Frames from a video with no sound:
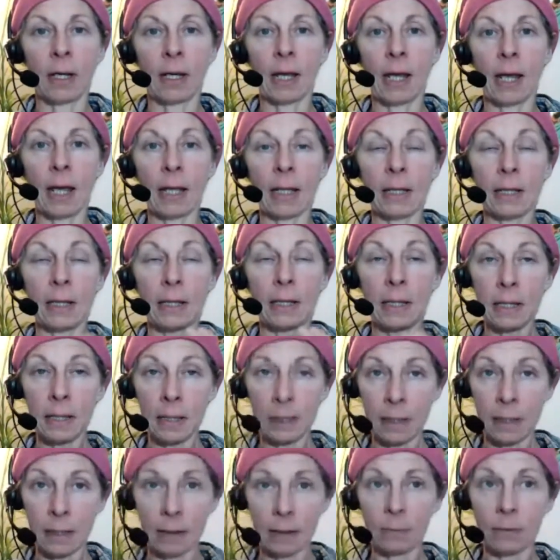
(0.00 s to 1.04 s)
And
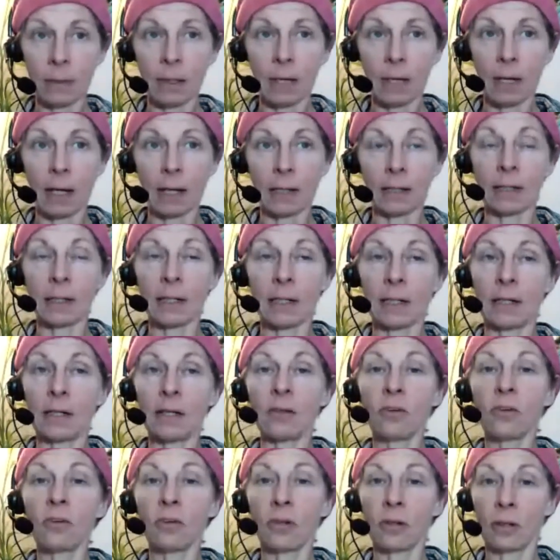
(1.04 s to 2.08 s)
then
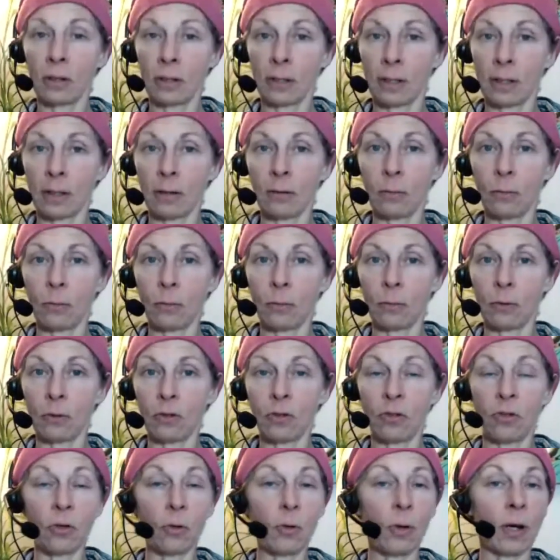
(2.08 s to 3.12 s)
unconditionally,
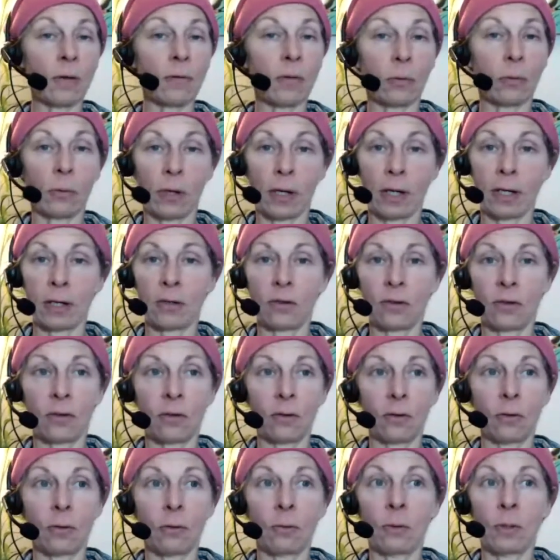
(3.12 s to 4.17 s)
you have a right
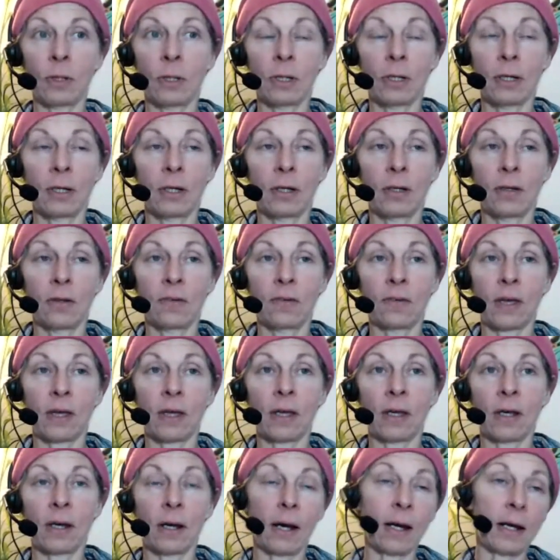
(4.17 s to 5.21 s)
to
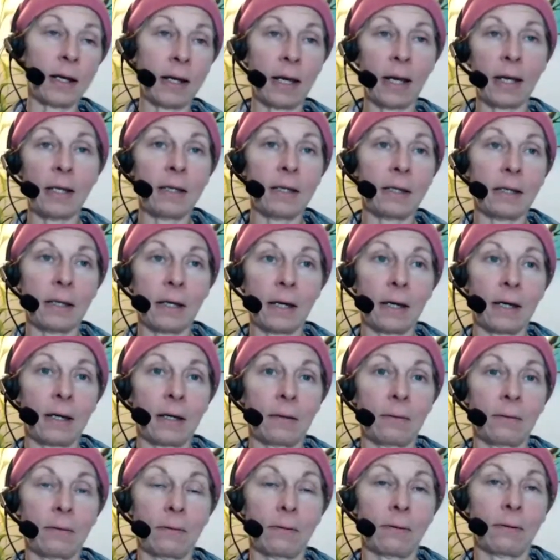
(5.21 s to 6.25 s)
say, I hate
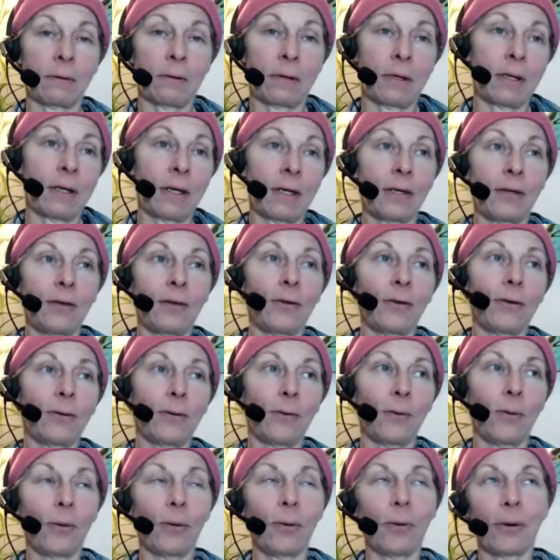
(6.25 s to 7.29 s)
that, or I hate
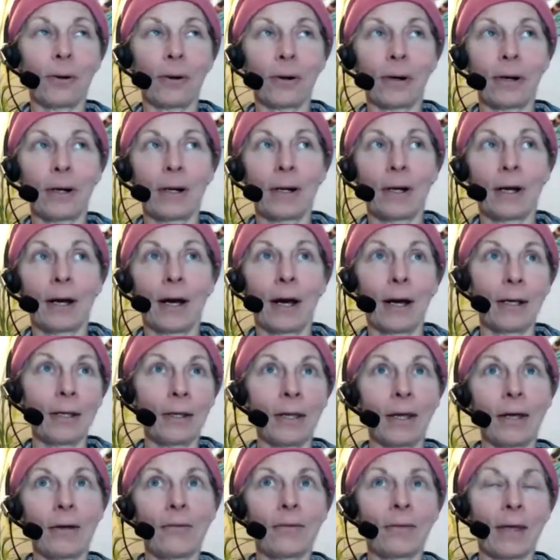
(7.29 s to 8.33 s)
you, or I
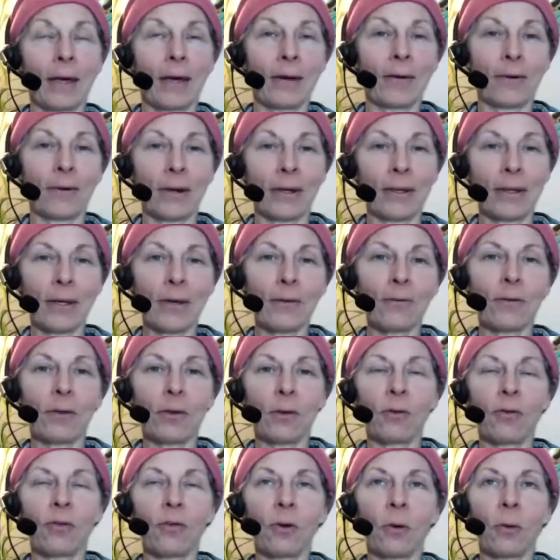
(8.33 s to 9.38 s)
love that, or I love
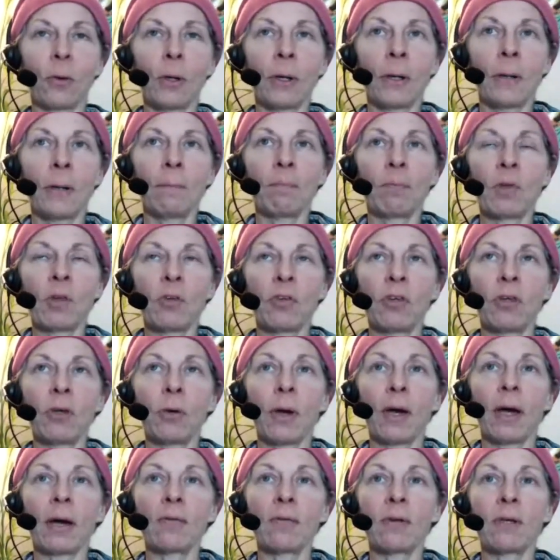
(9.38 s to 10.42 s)
you. So you see, you
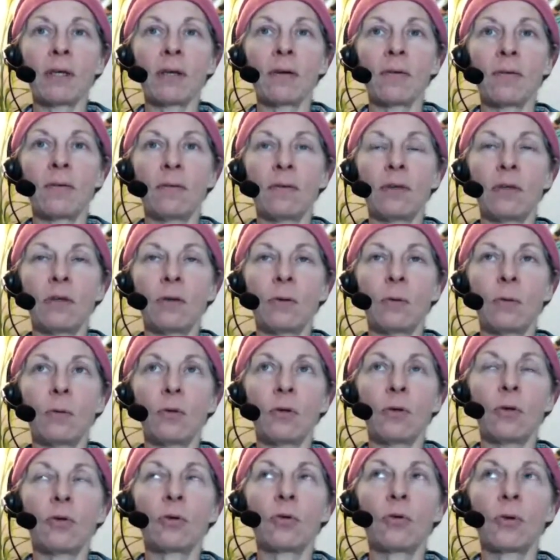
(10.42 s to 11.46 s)
have to
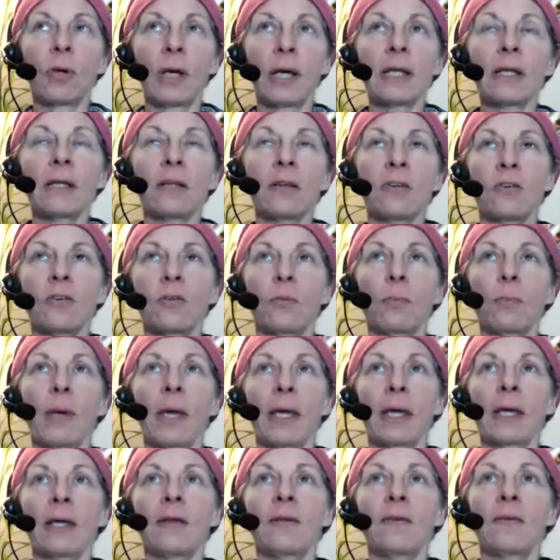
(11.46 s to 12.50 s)
you create the
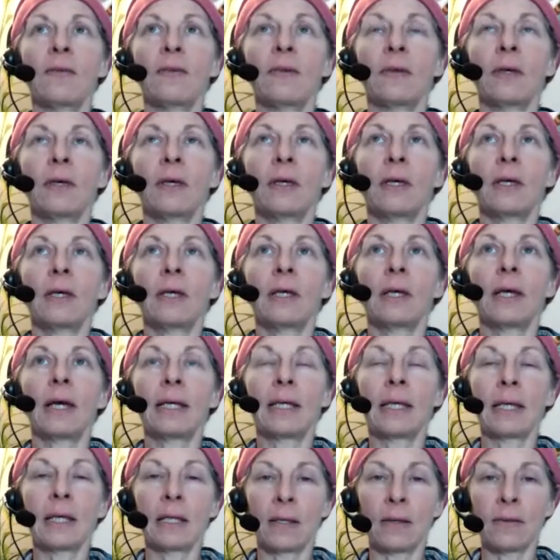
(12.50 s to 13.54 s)
space.
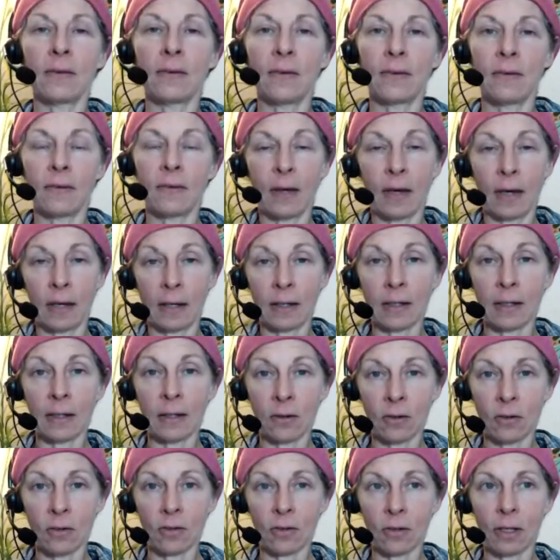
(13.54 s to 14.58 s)
Again, this is
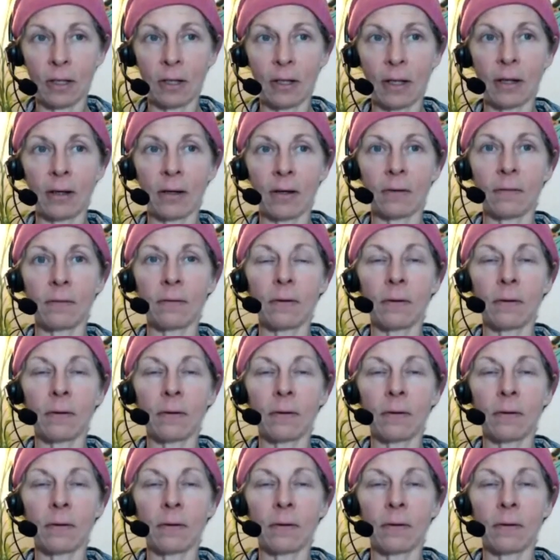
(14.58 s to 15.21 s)
unconditionally love,